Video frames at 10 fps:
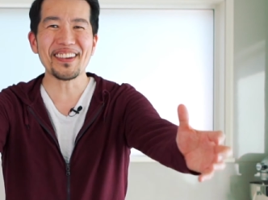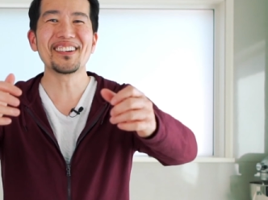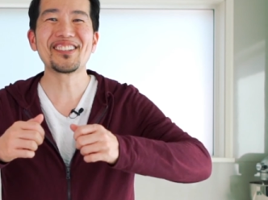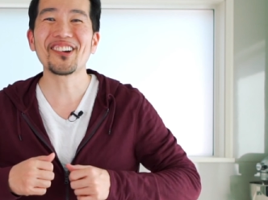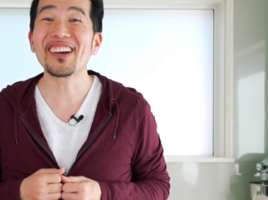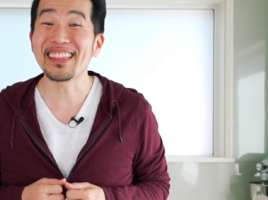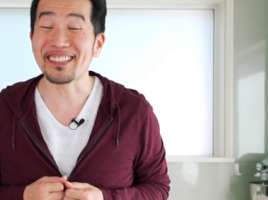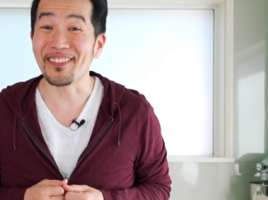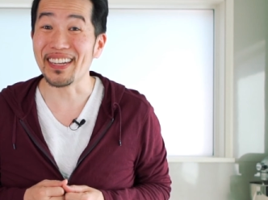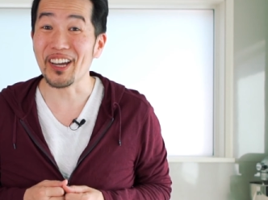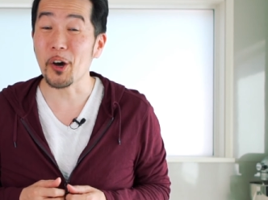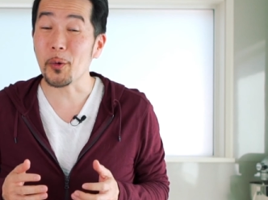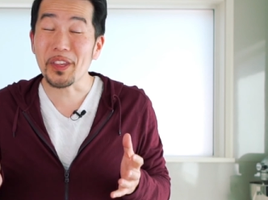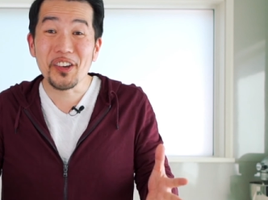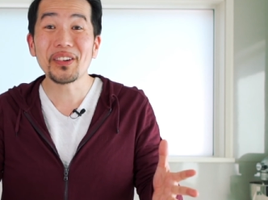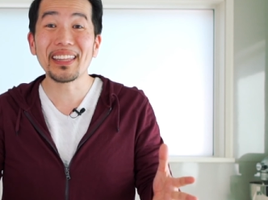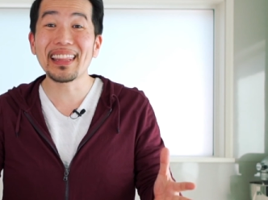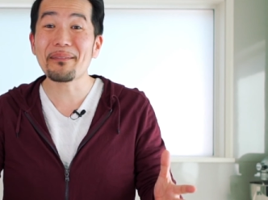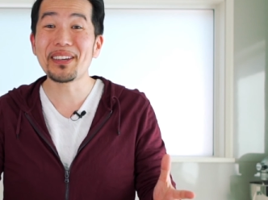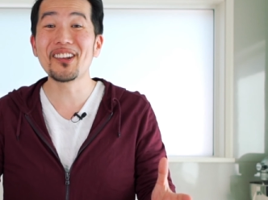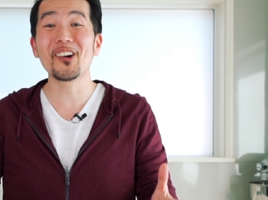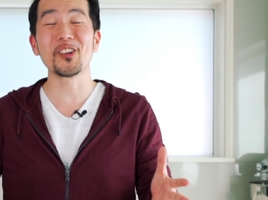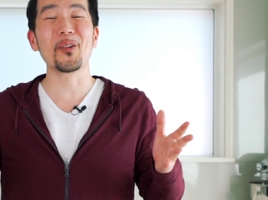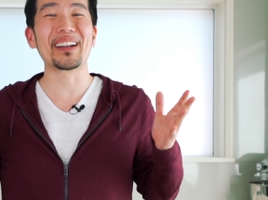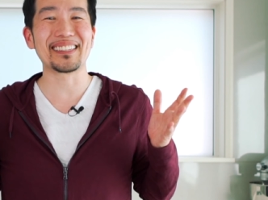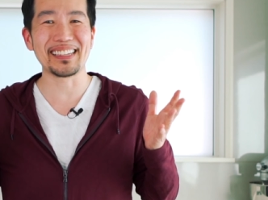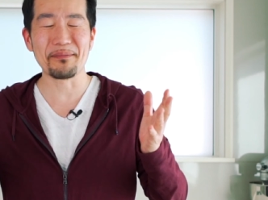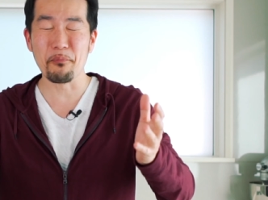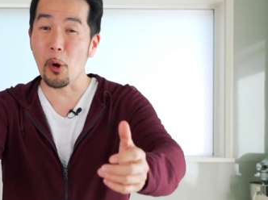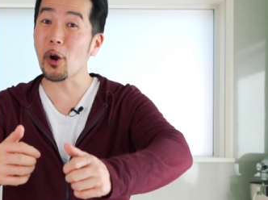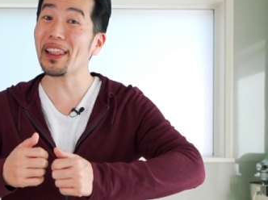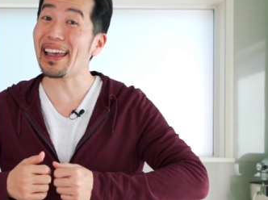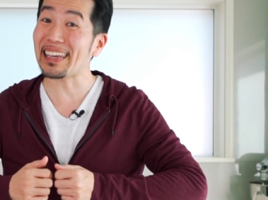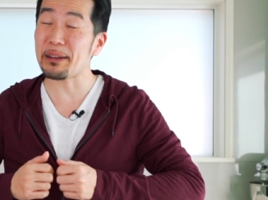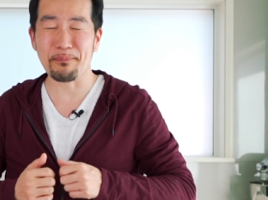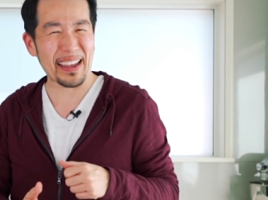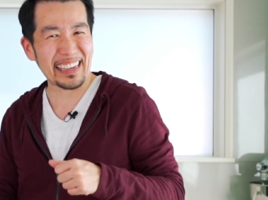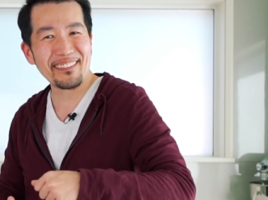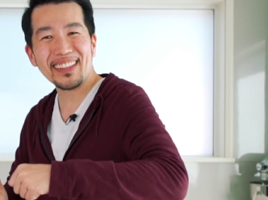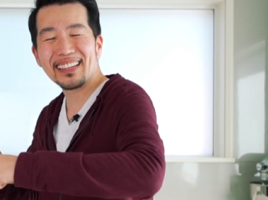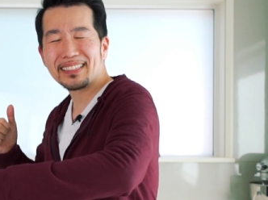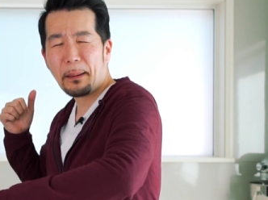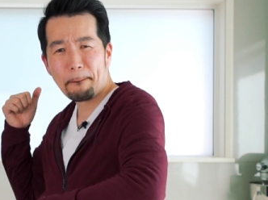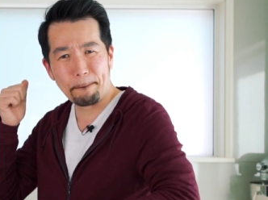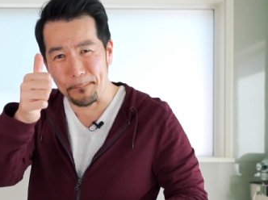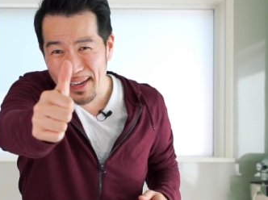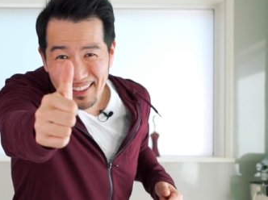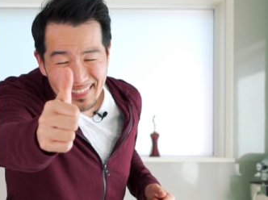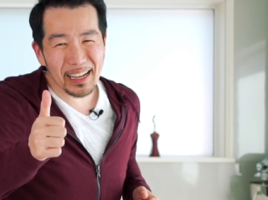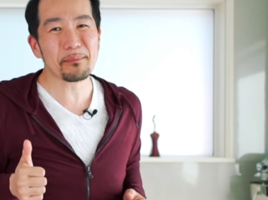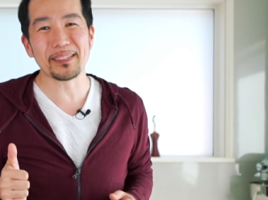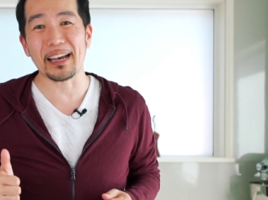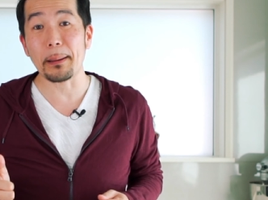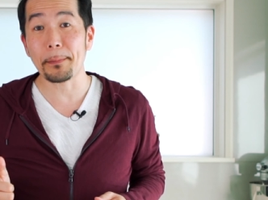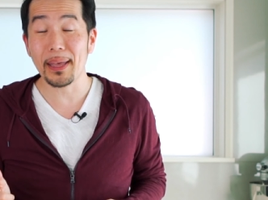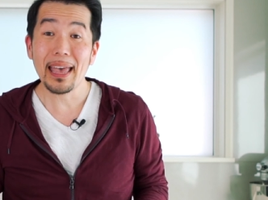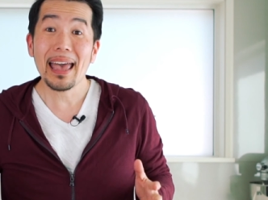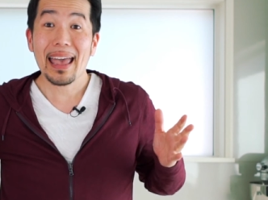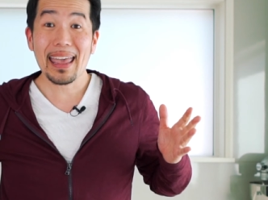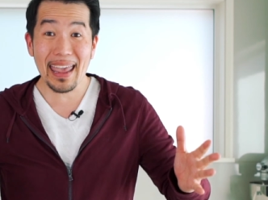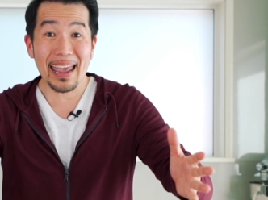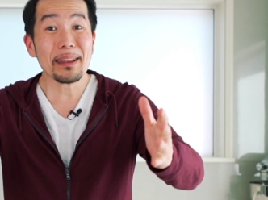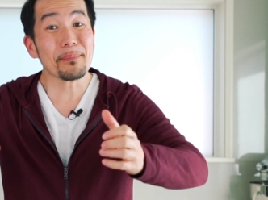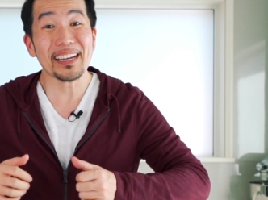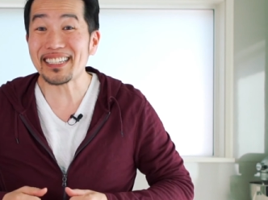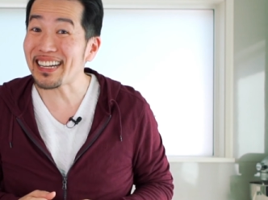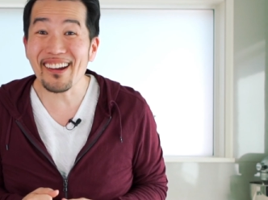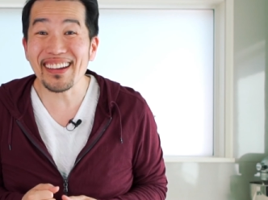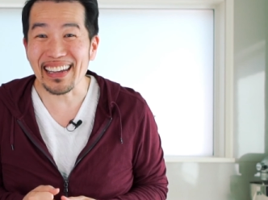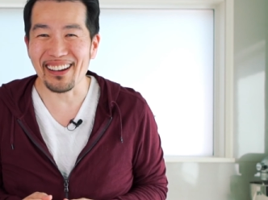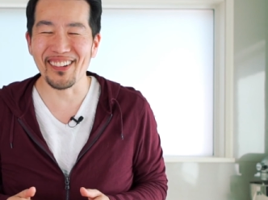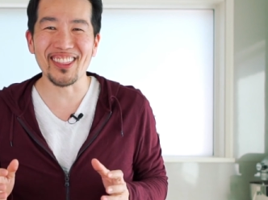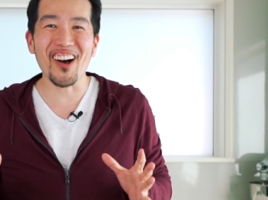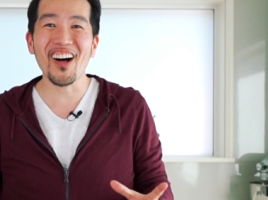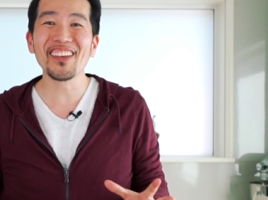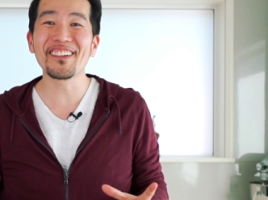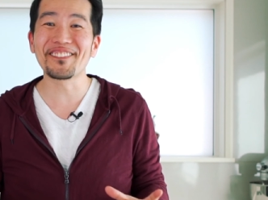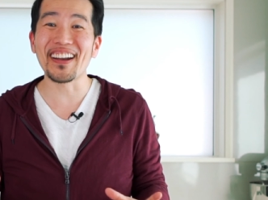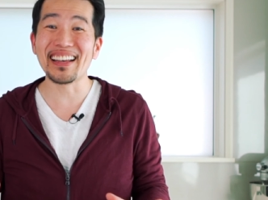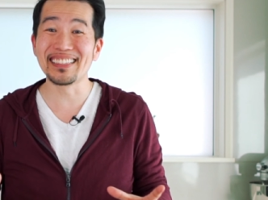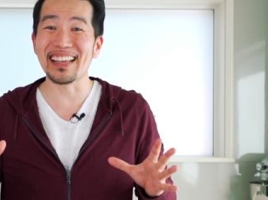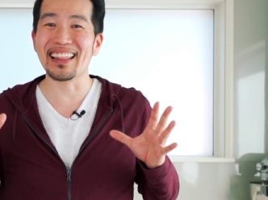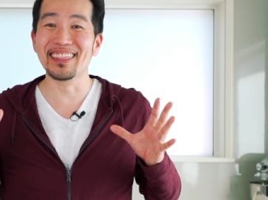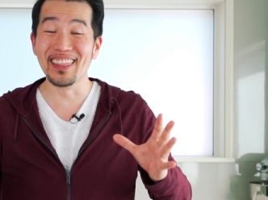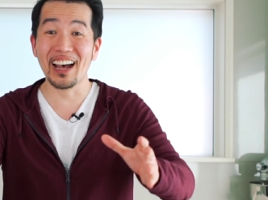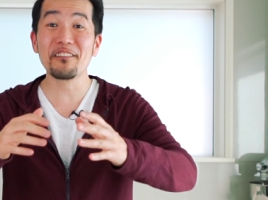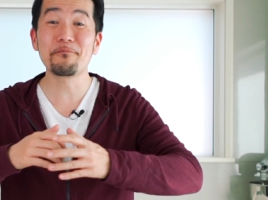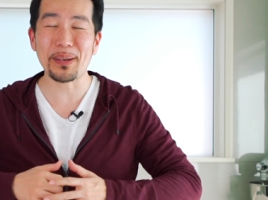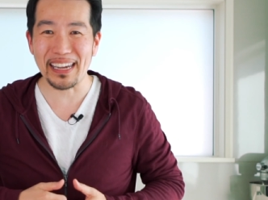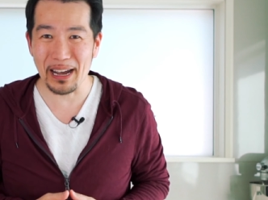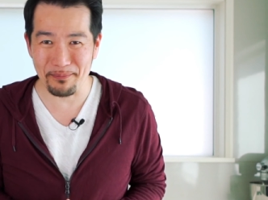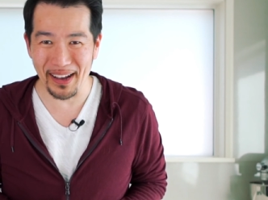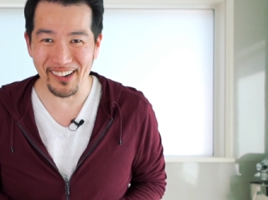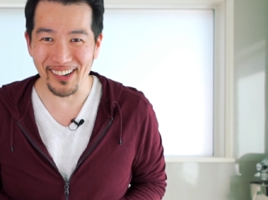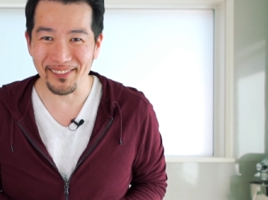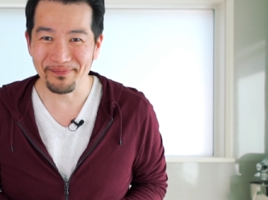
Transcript: you enjoyed this video, you can let me know you want to see more like it by giving this a big thumbs up and by sharing it with all your friends that love peanut butter.